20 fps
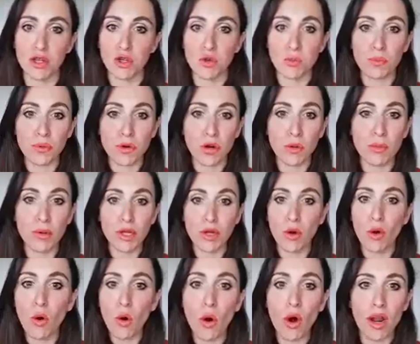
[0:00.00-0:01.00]
You probably
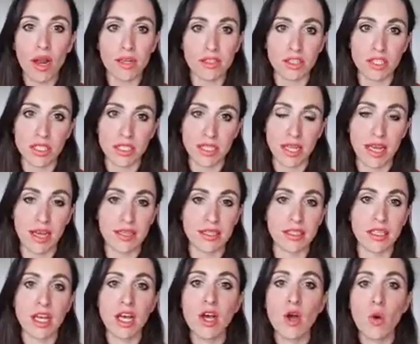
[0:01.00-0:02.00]
all
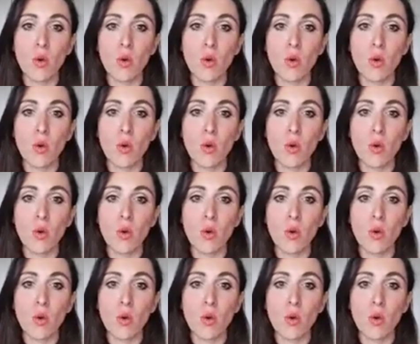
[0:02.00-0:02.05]
understand